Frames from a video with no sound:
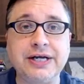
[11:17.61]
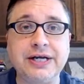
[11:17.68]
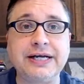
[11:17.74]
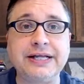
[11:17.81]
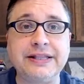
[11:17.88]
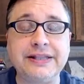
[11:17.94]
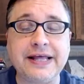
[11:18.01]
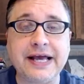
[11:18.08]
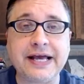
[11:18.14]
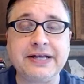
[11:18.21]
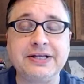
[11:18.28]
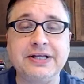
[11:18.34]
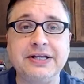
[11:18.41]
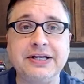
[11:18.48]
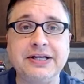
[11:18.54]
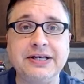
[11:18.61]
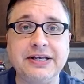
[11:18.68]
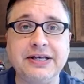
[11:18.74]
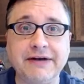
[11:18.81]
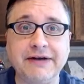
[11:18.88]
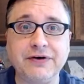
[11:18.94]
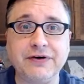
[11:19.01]
and that
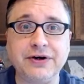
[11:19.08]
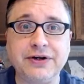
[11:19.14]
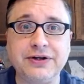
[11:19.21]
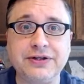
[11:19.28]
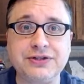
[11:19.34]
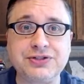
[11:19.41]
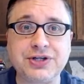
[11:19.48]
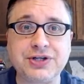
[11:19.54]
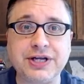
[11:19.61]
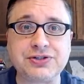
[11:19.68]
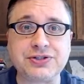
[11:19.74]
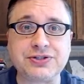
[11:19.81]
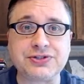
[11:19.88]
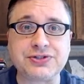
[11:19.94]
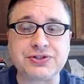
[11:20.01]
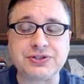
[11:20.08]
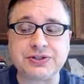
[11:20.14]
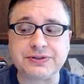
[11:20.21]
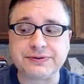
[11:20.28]
never changes.